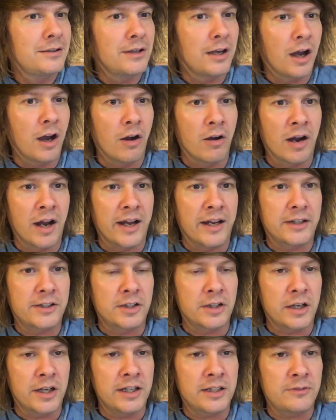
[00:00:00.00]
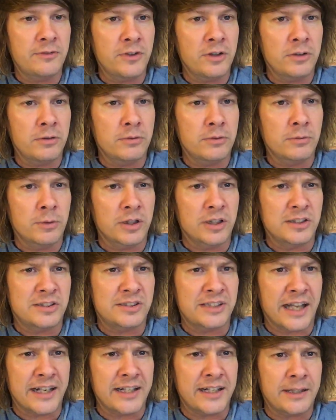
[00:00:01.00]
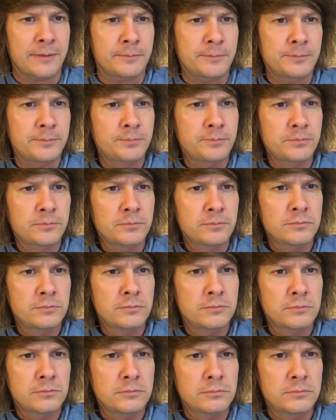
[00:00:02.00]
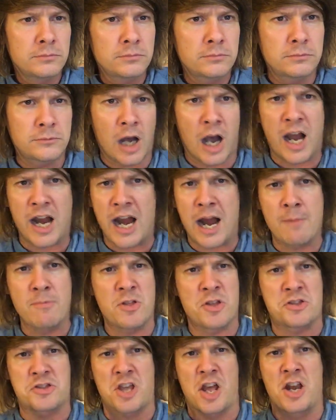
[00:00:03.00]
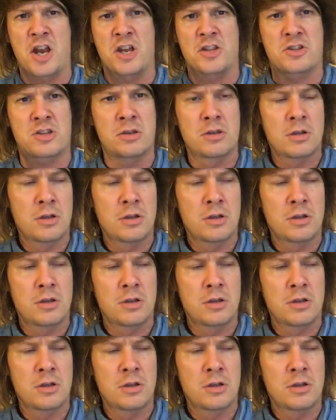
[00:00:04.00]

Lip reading: All right, could I interview, the Senate? I am the Senate.